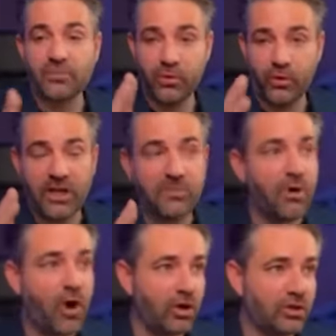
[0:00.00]
is pretty
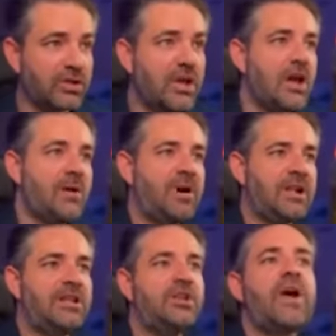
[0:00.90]
bold but
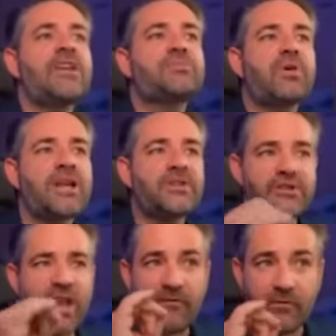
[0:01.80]
in the US,
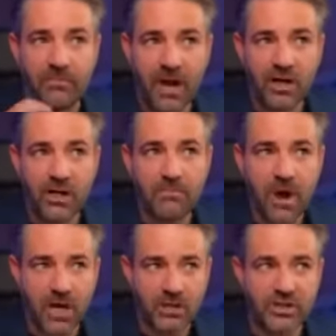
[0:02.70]
prices have barely
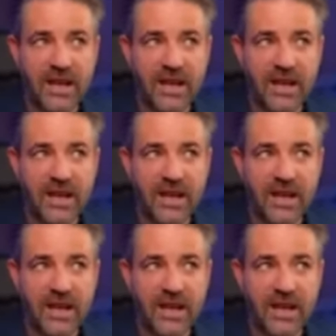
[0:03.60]
budged.